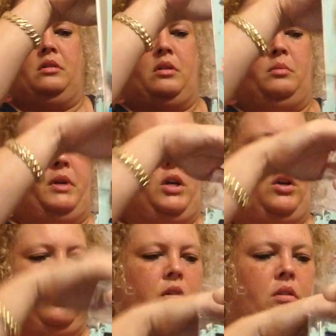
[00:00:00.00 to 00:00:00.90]
they'll be
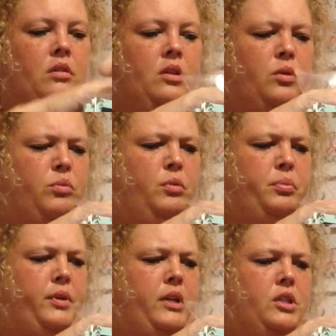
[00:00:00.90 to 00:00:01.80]
good. They're real
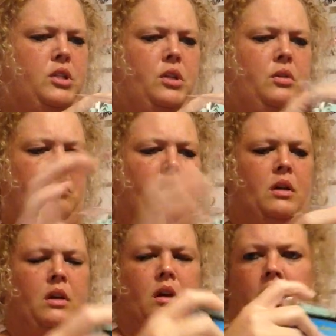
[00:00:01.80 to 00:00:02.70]
pretty too.
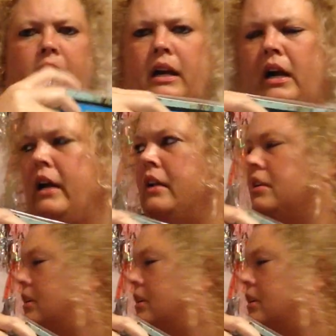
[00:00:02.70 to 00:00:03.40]
I got